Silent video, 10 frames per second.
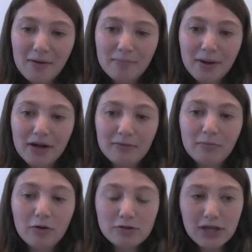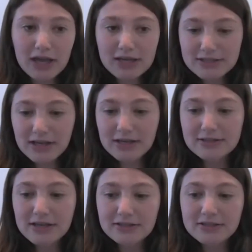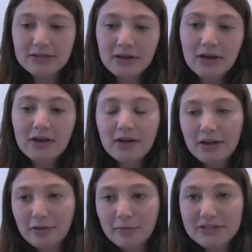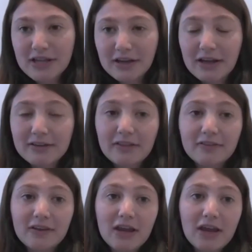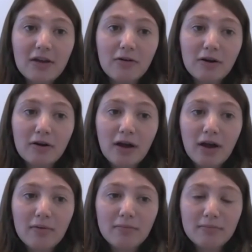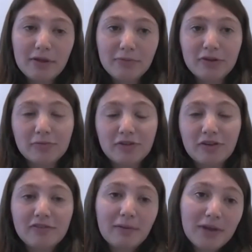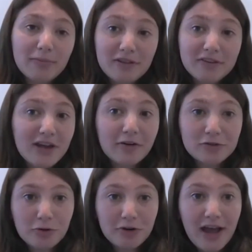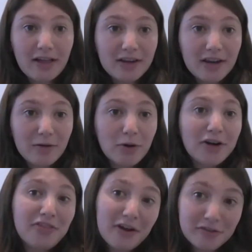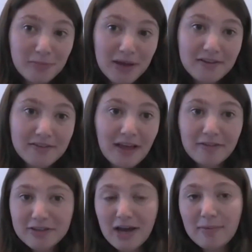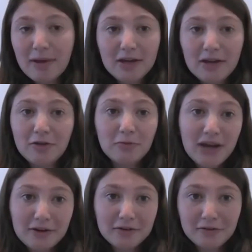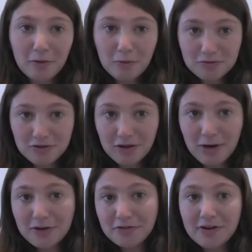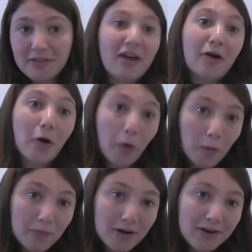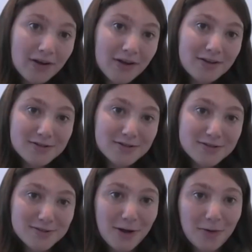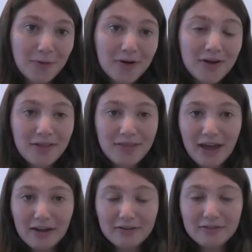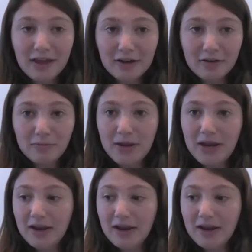But in most cases, it's either mistaken identity or misperception. Sometimes it's territoriality. We're in their space. Every time any human enters the ocean, we're entering their home. So that could be